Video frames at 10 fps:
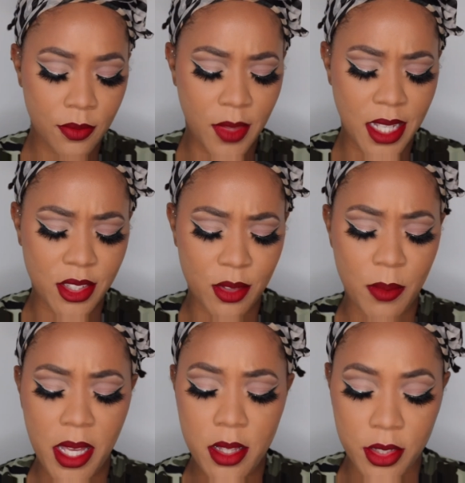That
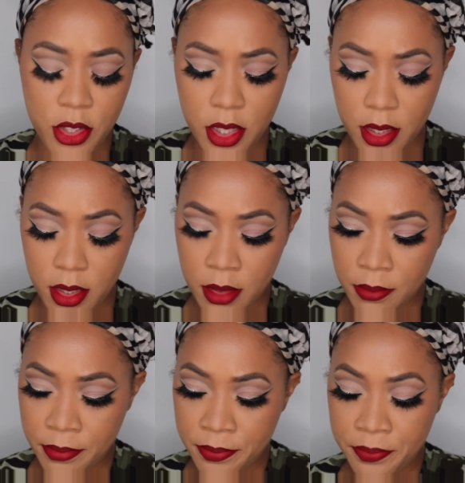smell is just
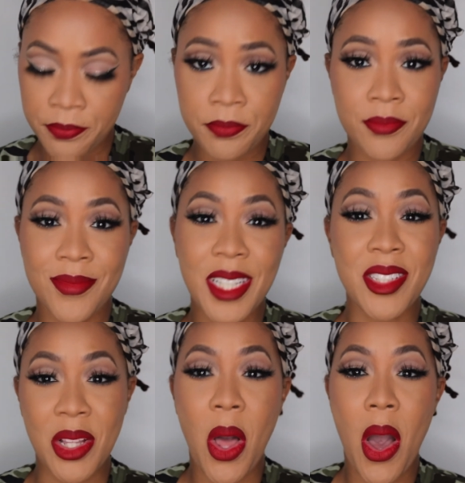
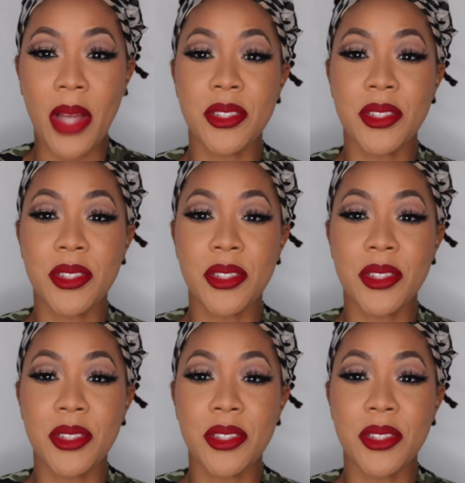a lot.